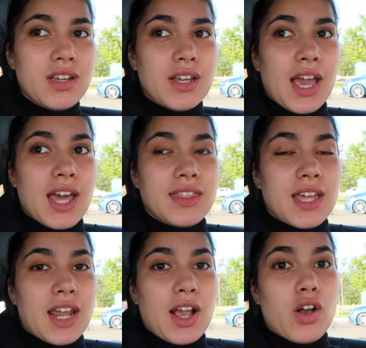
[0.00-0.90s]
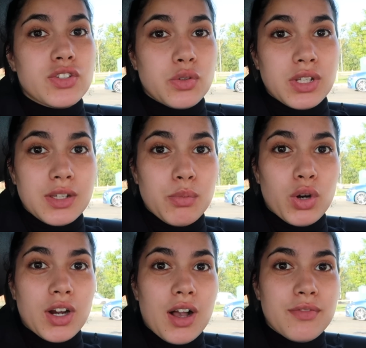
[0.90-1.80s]
And then I also need
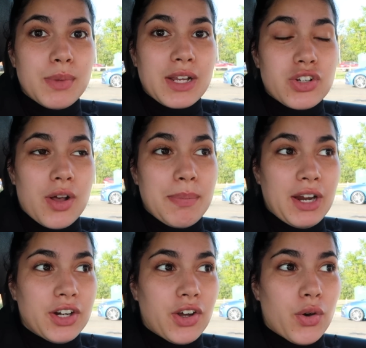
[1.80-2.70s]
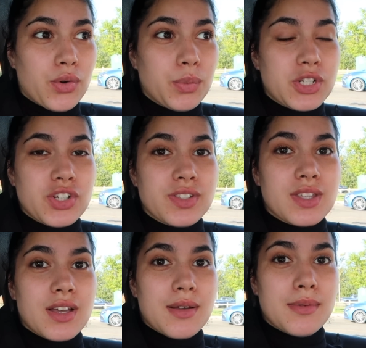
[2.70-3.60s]
more of my domperidone, which is
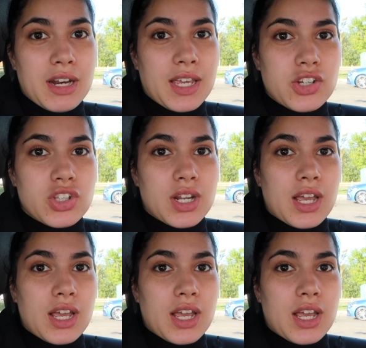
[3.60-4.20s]
the medication that